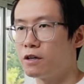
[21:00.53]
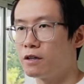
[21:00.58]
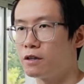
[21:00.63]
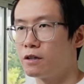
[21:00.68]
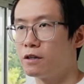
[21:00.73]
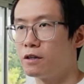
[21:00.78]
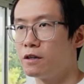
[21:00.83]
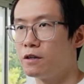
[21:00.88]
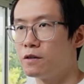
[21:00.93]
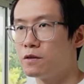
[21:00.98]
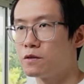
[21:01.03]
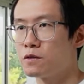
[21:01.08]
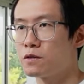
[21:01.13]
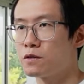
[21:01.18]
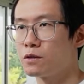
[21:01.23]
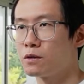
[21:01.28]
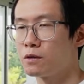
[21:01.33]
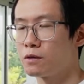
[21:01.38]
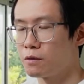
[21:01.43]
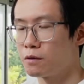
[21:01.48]
is
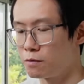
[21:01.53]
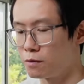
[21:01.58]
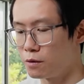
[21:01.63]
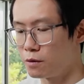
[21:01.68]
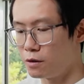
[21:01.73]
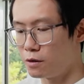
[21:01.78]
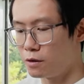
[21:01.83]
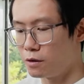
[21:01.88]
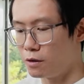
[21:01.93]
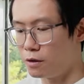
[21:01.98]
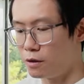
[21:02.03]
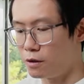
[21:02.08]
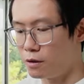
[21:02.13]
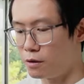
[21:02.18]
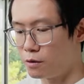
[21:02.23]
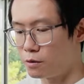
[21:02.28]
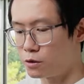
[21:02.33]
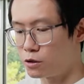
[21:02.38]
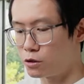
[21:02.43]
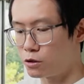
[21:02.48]

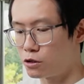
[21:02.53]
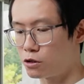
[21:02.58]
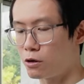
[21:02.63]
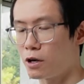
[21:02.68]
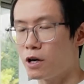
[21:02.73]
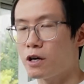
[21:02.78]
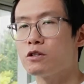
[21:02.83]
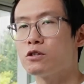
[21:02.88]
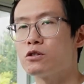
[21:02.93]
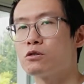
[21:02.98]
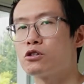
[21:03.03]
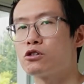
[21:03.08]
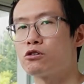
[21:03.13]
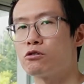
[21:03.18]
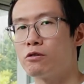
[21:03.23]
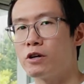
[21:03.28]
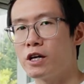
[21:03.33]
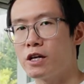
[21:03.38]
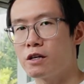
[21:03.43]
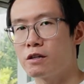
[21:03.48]
trying to
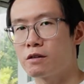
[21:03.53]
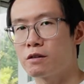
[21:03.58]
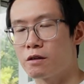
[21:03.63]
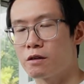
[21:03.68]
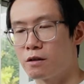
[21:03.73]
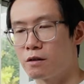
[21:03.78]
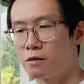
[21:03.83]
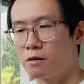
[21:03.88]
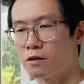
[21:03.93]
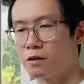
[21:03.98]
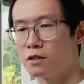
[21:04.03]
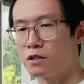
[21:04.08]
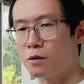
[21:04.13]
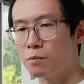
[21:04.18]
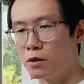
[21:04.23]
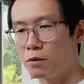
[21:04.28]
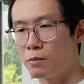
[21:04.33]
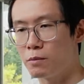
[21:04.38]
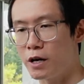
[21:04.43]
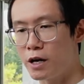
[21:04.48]
train the
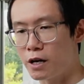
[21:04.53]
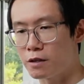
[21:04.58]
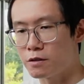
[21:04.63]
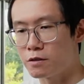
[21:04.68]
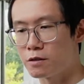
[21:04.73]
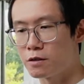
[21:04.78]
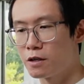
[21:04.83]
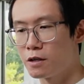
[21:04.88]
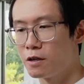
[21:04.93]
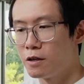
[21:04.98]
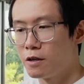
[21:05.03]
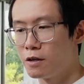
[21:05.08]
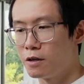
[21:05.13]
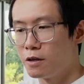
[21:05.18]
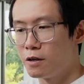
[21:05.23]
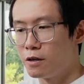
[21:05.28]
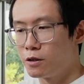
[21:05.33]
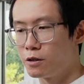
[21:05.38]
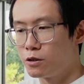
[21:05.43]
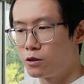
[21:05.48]
diplomats
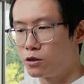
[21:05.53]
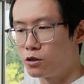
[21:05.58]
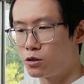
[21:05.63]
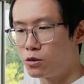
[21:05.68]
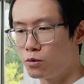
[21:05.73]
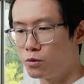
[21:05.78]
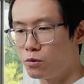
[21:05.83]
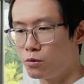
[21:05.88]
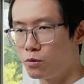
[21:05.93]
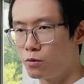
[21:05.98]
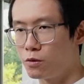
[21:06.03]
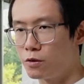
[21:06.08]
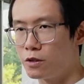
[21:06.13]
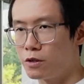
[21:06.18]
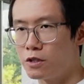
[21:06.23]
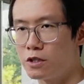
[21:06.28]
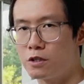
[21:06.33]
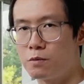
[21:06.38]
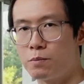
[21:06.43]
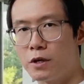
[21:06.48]
to the
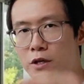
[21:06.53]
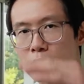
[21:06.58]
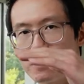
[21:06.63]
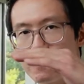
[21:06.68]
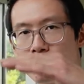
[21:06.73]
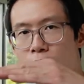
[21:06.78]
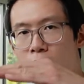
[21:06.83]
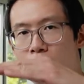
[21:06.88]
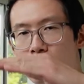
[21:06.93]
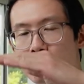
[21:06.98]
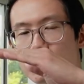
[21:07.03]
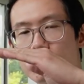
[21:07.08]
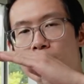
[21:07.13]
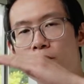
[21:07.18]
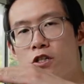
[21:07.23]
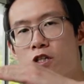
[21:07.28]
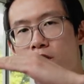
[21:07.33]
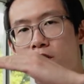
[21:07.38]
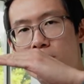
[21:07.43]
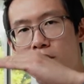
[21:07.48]
specified
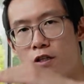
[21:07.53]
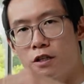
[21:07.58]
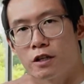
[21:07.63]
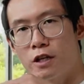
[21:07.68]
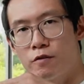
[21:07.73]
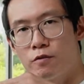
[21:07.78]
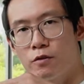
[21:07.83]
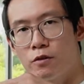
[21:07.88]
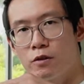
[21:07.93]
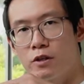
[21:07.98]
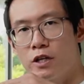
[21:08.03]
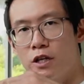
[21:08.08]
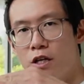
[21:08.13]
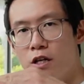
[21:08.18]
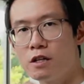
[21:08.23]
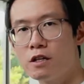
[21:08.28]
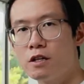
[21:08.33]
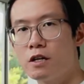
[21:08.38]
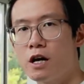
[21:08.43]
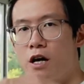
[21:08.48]
proficiency level
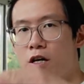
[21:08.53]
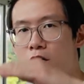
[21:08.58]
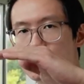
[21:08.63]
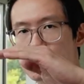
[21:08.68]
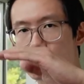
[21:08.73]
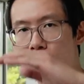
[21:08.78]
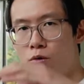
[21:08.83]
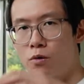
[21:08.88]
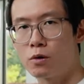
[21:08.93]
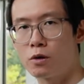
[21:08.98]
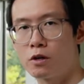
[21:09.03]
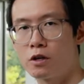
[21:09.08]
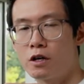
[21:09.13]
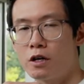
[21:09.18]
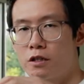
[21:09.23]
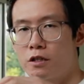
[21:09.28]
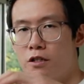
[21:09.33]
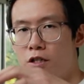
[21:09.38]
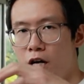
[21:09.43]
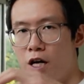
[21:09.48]
in as short a
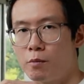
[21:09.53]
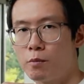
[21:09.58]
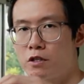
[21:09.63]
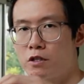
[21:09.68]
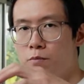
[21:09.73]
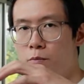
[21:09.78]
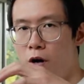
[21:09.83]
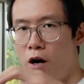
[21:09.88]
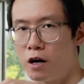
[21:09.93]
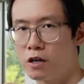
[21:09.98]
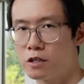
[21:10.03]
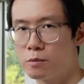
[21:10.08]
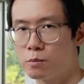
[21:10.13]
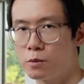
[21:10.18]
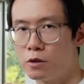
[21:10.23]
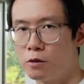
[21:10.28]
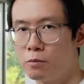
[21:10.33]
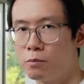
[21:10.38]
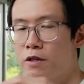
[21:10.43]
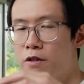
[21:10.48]
time as possible,
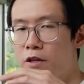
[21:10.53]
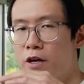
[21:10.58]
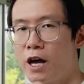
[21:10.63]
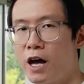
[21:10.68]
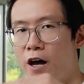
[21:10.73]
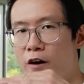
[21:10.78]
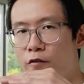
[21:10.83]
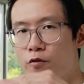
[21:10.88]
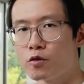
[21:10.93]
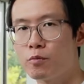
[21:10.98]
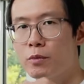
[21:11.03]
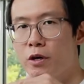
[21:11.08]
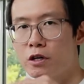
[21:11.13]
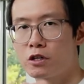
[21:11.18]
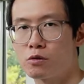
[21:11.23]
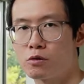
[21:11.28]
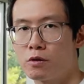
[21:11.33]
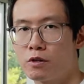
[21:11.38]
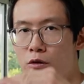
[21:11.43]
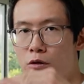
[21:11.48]
but they have to make
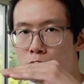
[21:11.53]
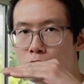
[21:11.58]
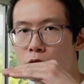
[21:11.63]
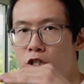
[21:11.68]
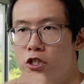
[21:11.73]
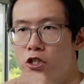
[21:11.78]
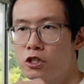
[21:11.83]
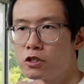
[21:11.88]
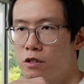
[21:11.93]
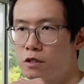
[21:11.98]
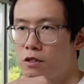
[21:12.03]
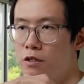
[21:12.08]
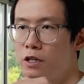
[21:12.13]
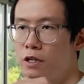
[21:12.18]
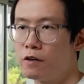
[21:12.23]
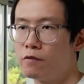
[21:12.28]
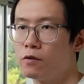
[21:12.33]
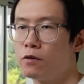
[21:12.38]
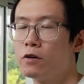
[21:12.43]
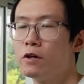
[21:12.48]
sure they reach this
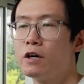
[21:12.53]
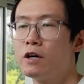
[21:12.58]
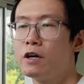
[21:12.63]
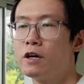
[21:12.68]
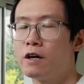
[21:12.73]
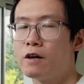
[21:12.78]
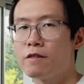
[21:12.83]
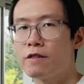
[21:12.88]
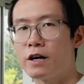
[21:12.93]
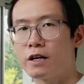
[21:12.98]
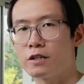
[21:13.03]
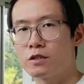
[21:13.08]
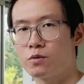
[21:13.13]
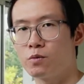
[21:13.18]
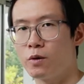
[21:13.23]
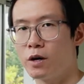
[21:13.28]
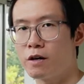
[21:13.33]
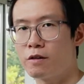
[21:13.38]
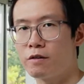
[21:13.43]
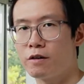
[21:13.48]
level. And that's
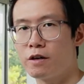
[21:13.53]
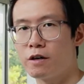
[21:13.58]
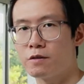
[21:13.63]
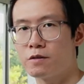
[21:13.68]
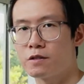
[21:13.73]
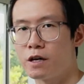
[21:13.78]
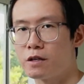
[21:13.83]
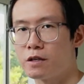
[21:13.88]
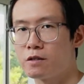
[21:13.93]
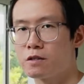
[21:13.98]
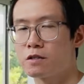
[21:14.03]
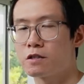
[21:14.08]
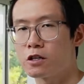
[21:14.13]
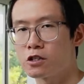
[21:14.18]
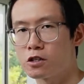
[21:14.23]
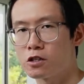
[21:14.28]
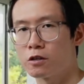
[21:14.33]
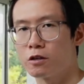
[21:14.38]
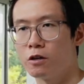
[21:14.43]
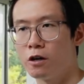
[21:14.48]
why they assign such a
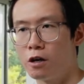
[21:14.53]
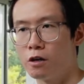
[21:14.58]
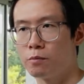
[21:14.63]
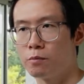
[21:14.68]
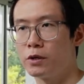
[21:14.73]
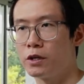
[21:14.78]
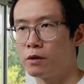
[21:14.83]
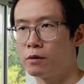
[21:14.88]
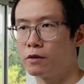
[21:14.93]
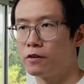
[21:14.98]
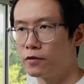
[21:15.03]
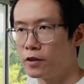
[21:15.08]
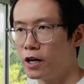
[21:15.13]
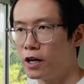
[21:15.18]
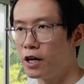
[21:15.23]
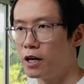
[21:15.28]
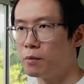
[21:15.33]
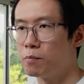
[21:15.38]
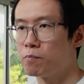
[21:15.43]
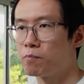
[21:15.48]
long period of
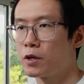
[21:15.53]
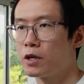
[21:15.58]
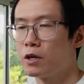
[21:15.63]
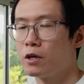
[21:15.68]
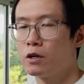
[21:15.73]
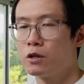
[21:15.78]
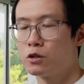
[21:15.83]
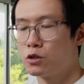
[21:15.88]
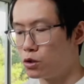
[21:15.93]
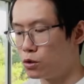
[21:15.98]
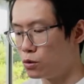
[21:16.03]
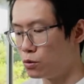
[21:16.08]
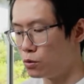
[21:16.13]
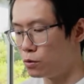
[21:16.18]
time to